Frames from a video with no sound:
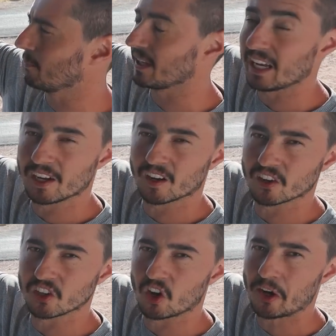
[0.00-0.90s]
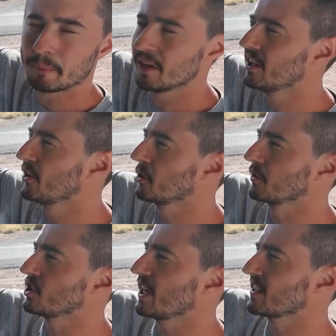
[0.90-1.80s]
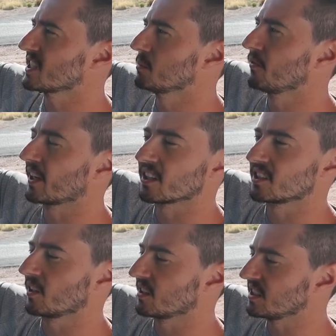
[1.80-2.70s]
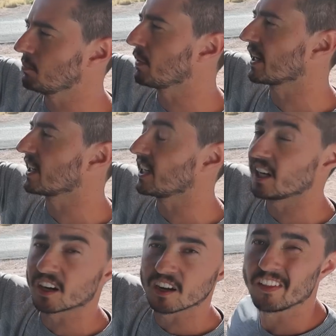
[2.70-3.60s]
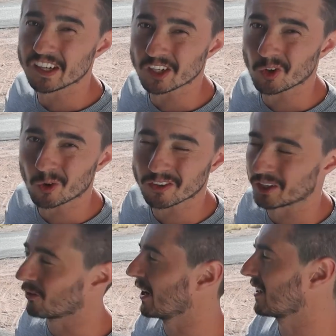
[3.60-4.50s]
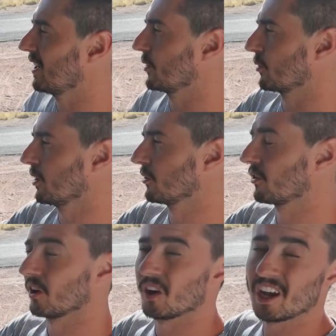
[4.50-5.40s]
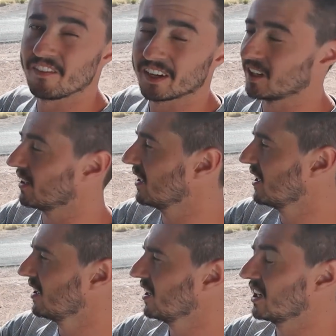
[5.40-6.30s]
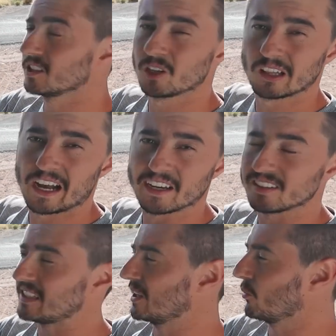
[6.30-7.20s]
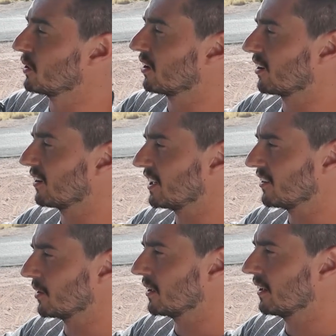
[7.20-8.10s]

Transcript: and be hitting on top, there's a chance some of it could start seeping in here and then your door is gonna wreck down the road. So I figured a little line of sealant wouldn't hurt either.